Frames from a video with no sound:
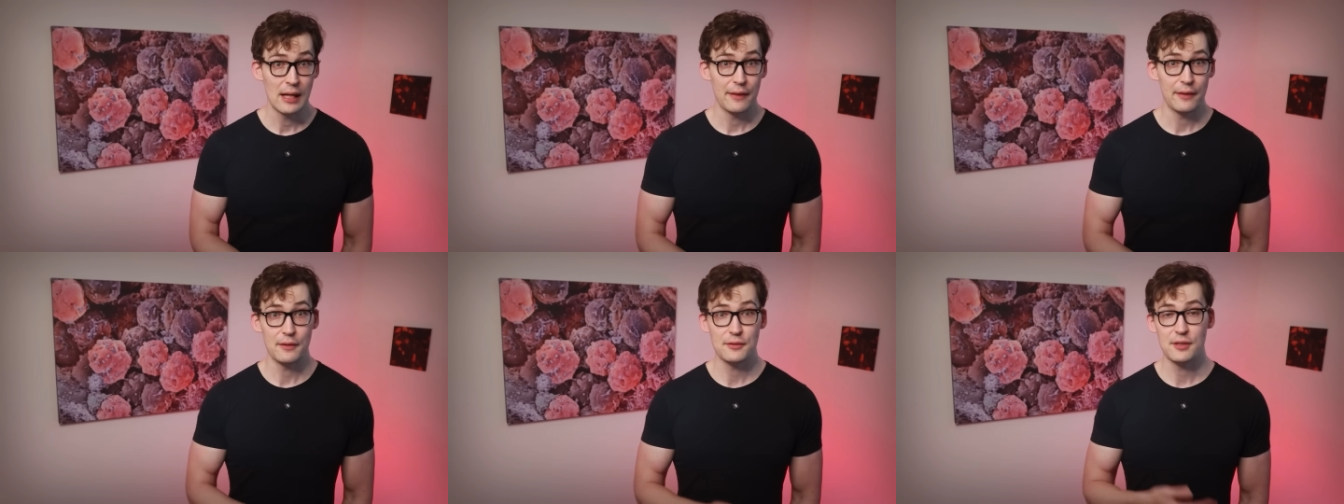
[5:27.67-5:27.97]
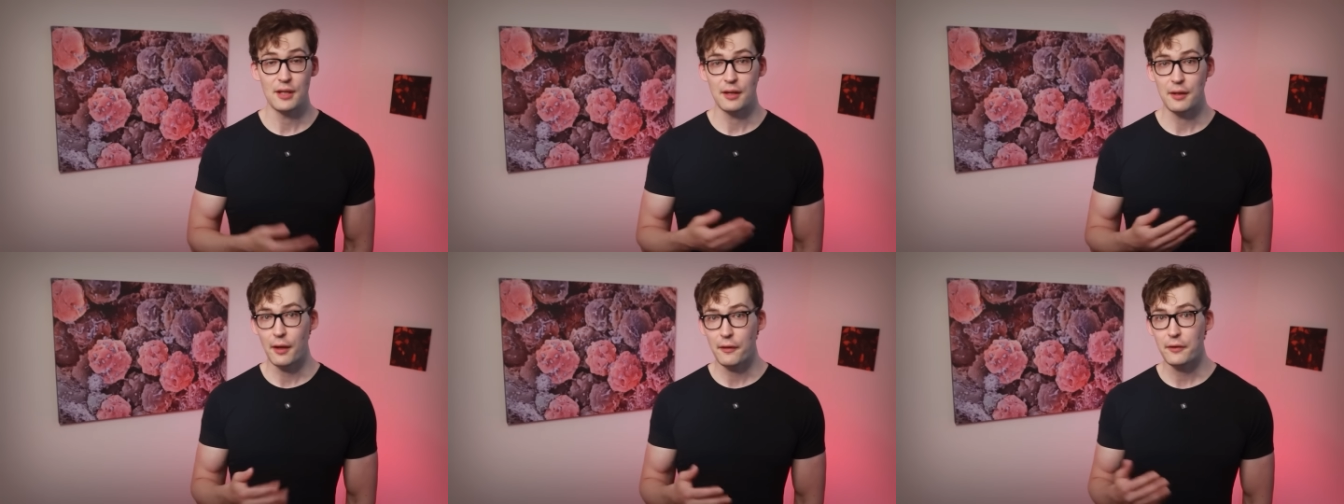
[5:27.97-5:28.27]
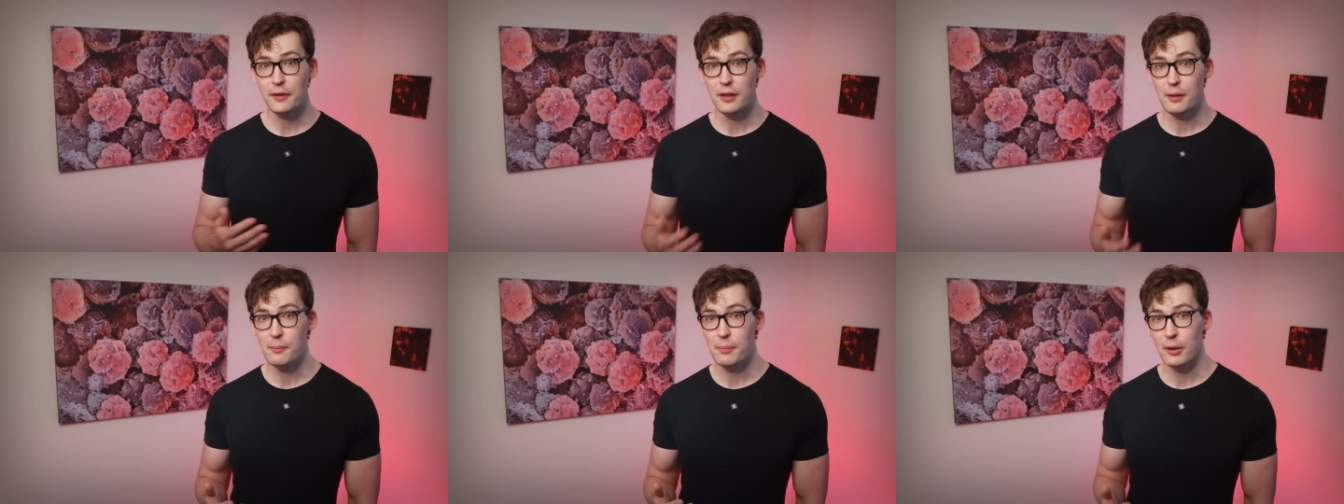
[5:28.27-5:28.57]
There's
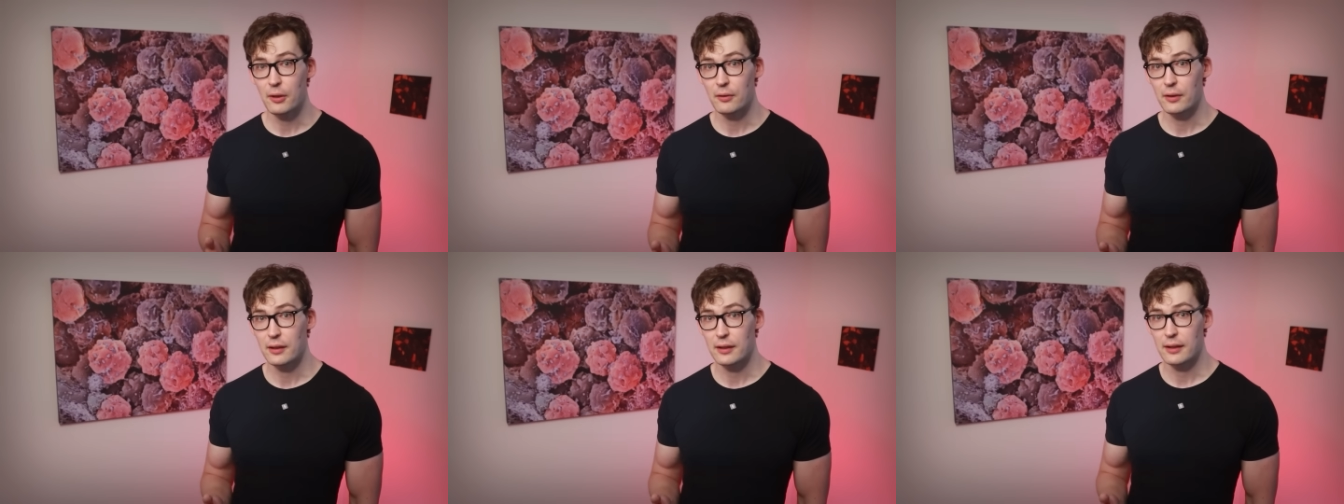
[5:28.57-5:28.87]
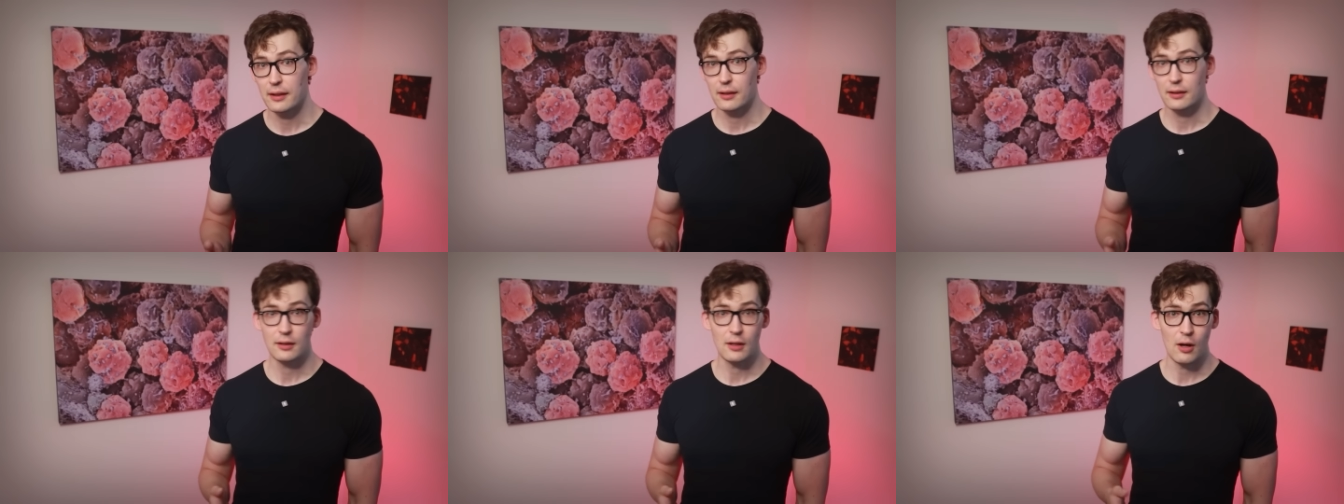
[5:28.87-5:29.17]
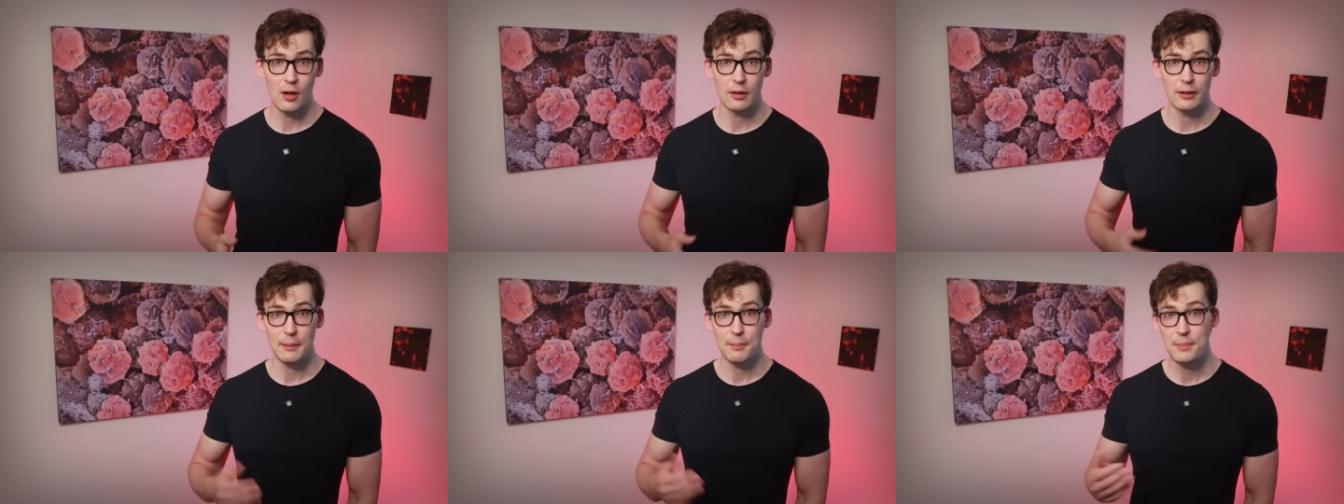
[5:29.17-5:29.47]
another component
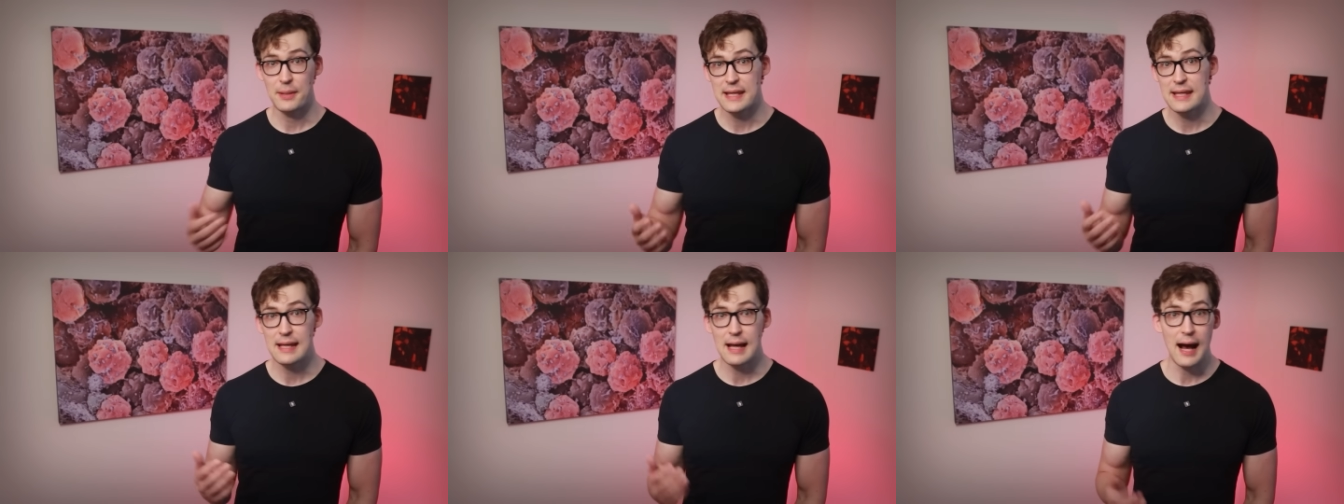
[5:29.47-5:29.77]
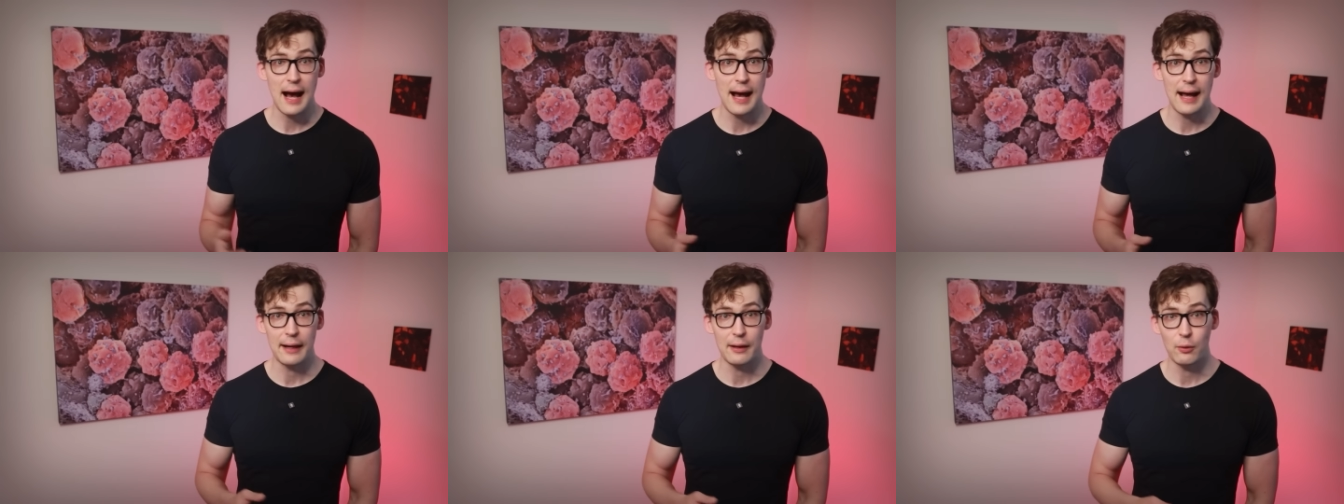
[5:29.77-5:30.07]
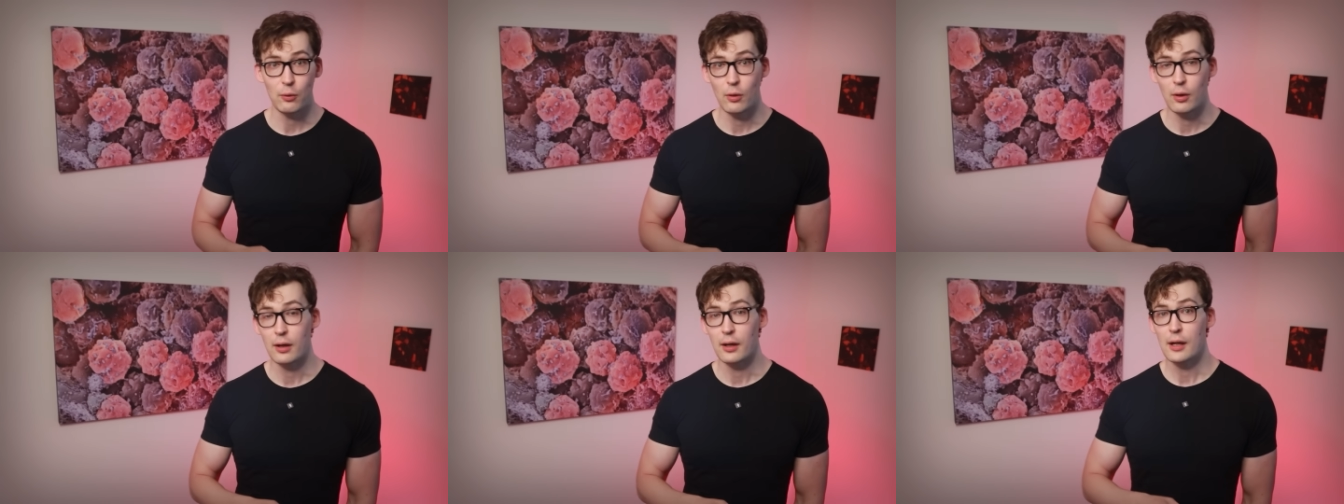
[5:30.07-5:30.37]
called PI
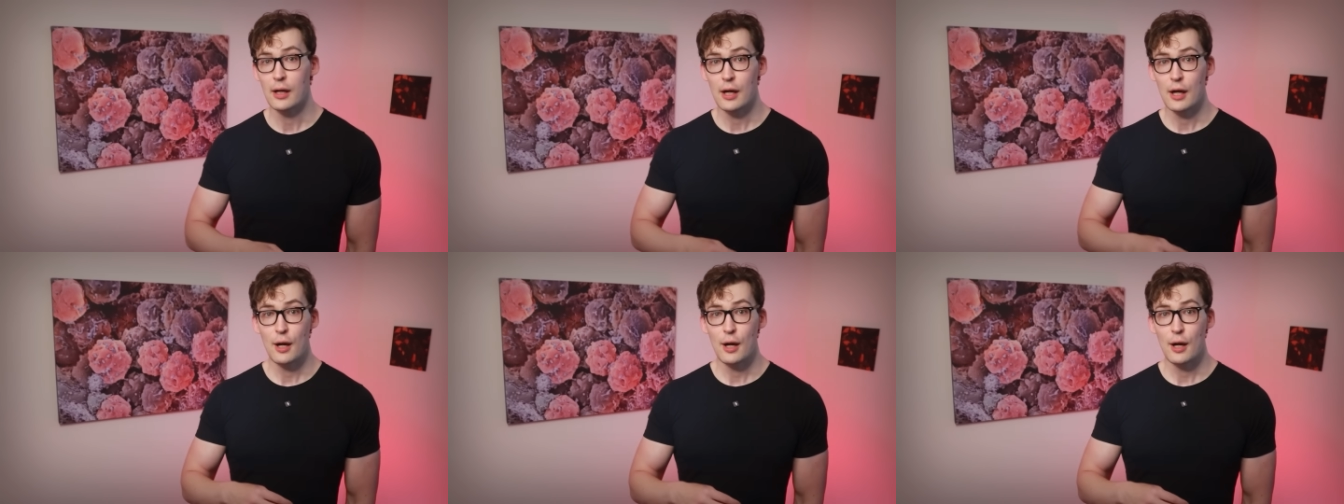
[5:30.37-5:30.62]
or